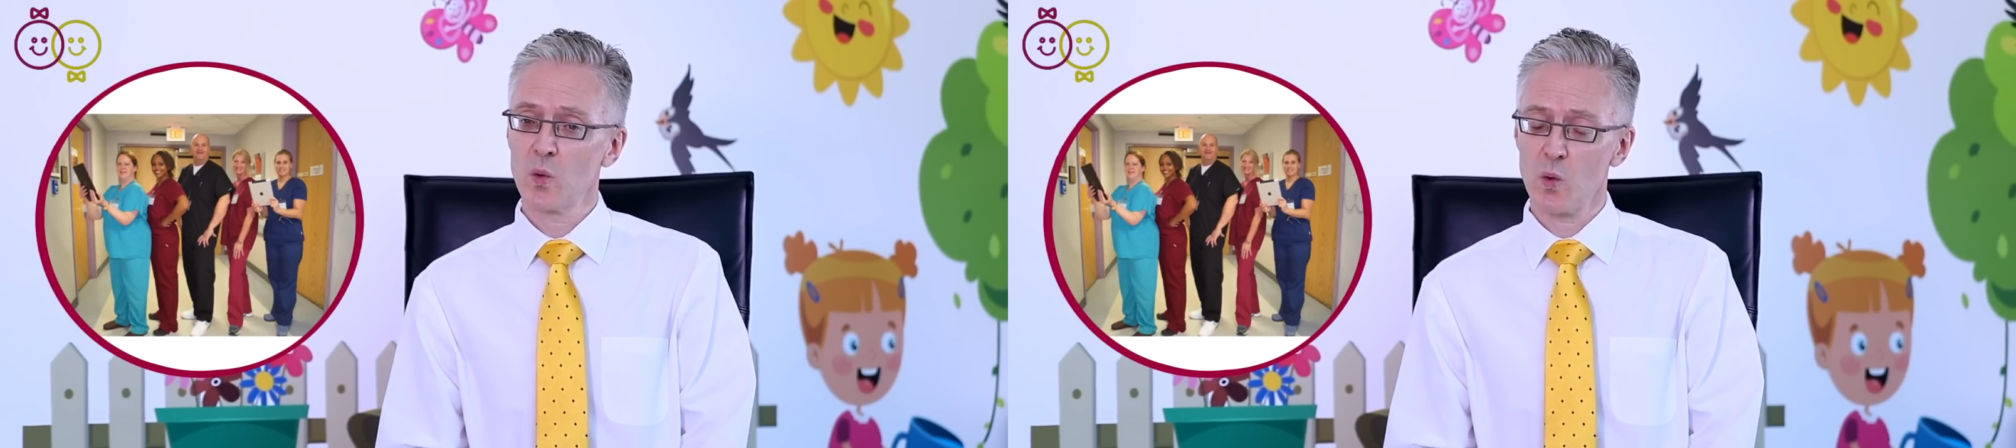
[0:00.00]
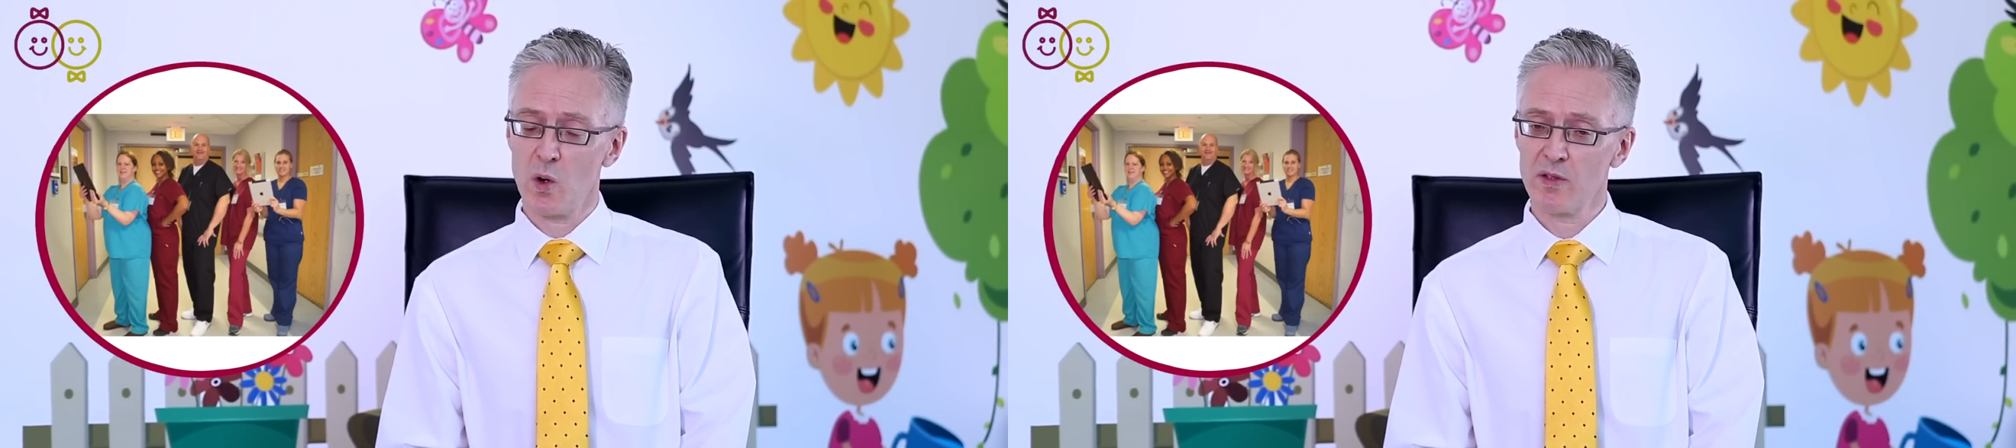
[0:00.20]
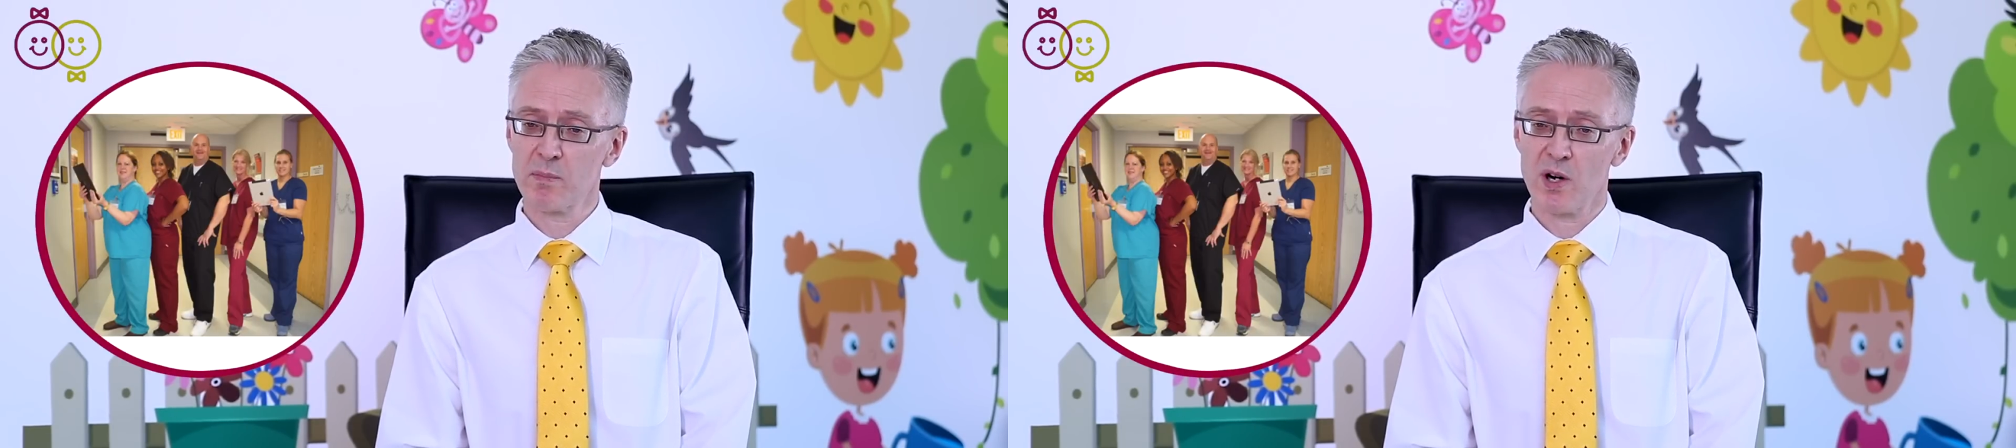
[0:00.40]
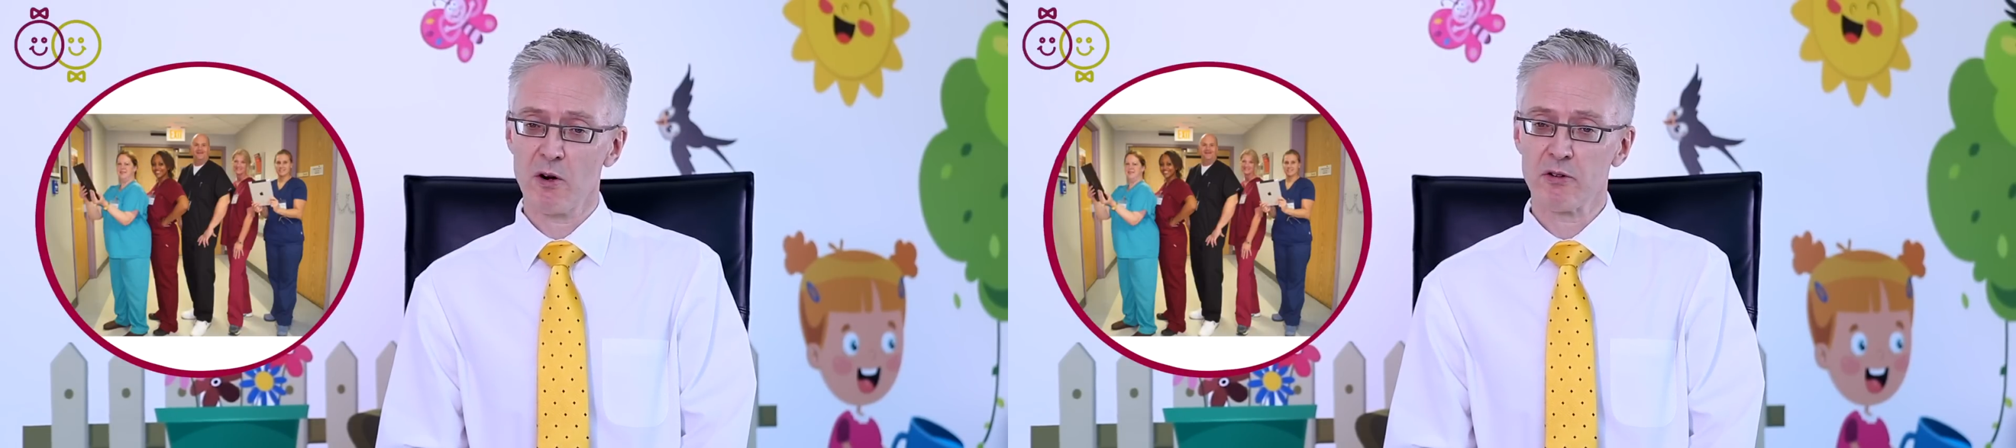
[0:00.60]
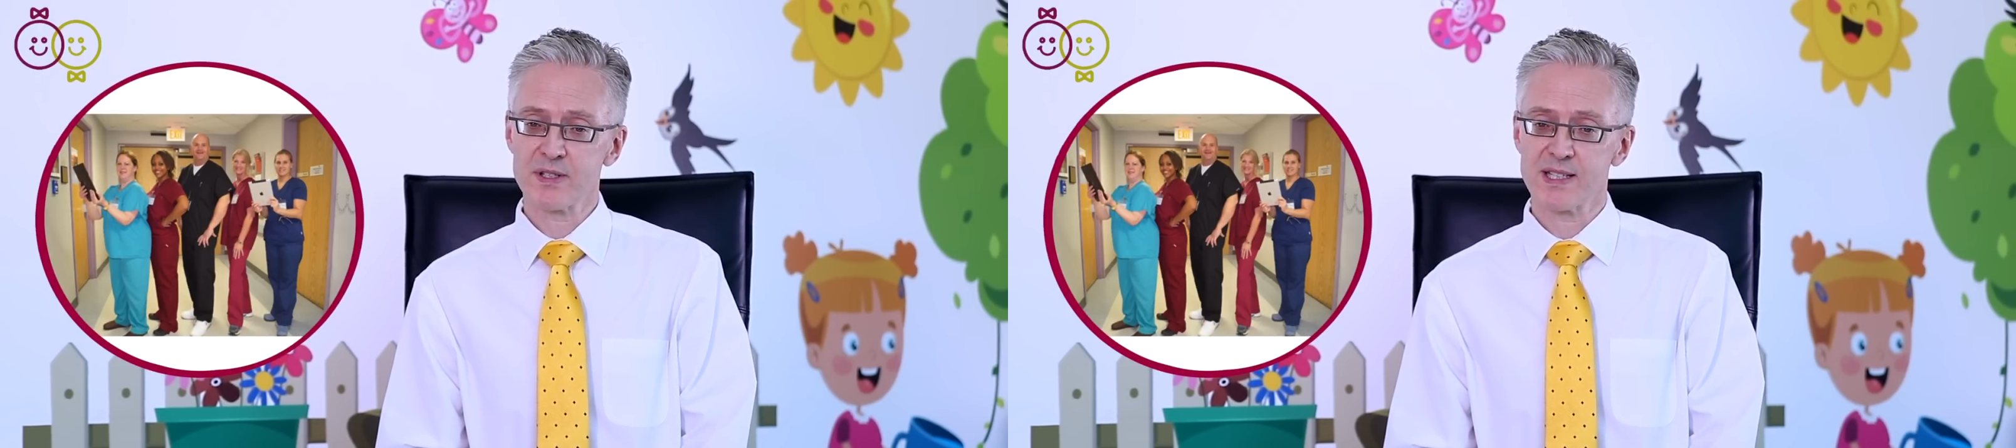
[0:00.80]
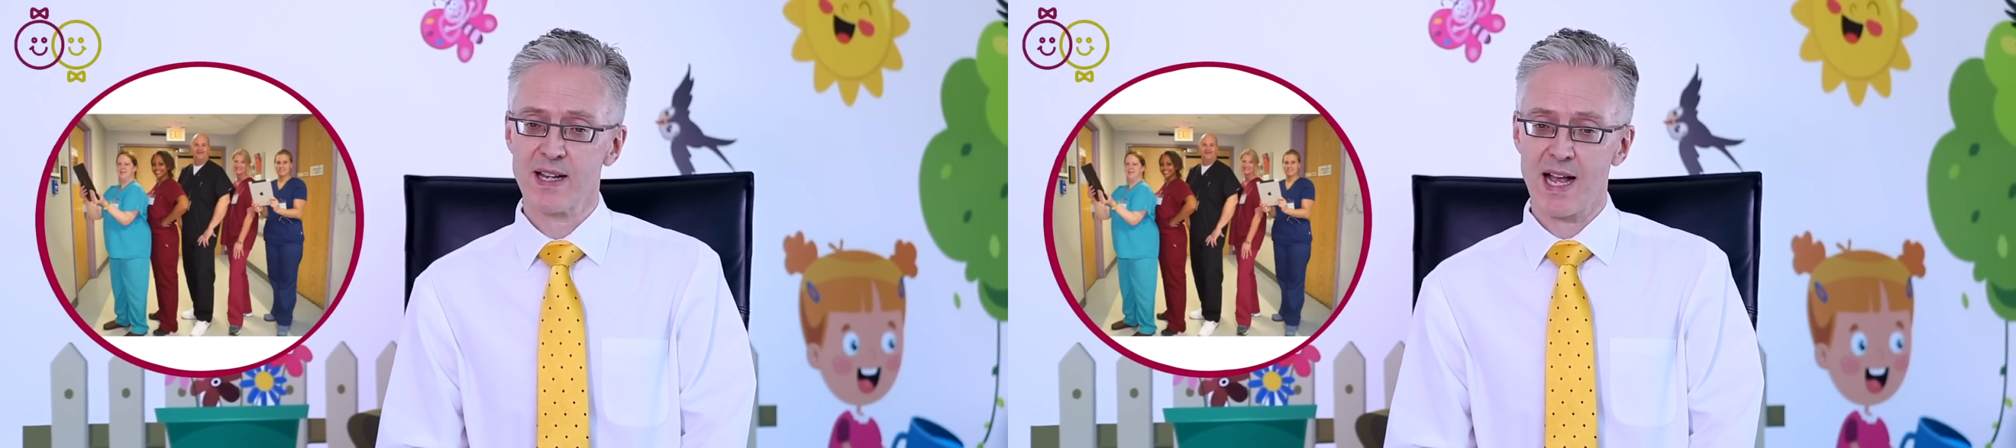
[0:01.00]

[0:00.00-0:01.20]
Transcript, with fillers: what the priorities